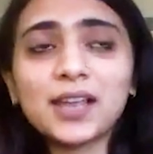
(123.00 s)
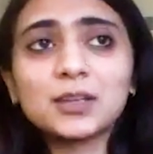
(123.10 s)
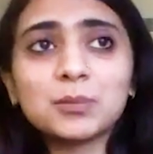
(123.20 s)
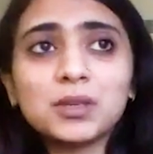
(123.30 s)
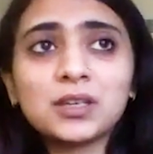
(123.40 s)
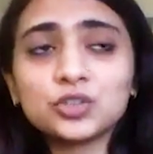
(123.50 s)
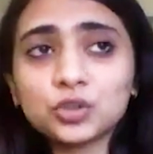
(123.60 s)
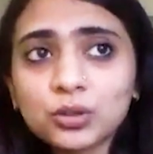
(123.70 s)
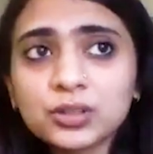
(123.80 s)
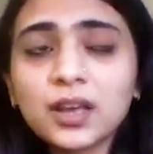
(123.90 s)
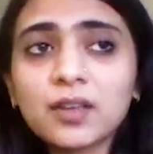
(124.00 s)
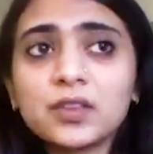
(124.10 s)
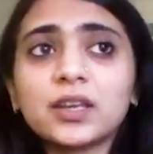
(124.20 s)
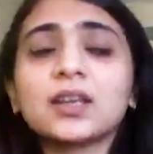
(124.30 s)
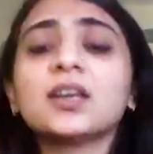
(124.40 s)
telling me a joke the other
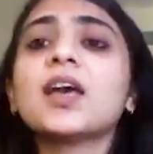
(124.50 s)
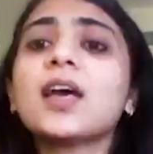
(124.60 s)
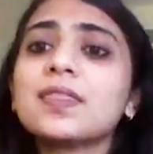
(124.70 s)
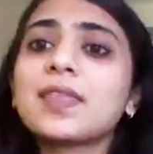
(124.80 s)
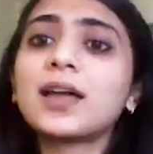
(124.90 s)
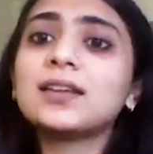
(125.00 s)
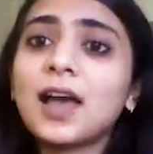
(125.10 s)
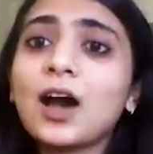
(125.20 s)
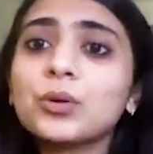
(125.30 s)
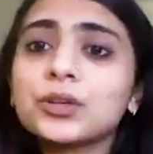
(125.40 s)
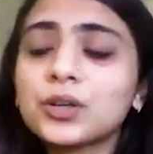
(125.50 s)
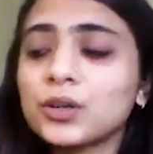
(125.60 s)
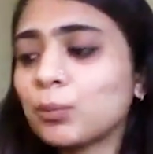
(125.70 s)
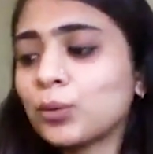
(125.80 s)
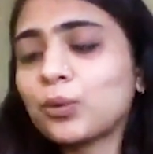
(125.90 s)
day that now in
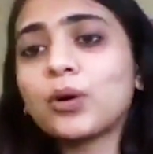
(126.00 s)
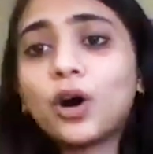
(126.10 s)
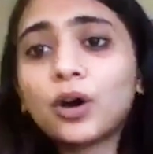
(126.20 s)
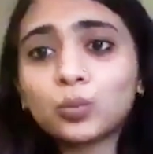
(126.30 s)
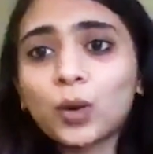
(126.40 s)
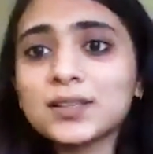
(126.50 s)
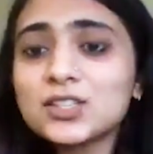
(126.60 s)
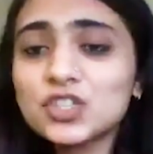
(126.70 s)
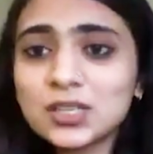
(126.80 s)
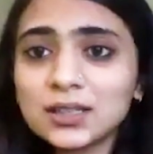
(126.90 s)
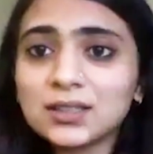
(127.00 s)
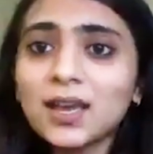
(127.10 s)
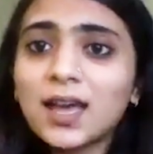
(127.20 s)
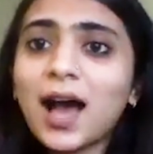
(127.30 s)
Colombo, on one street,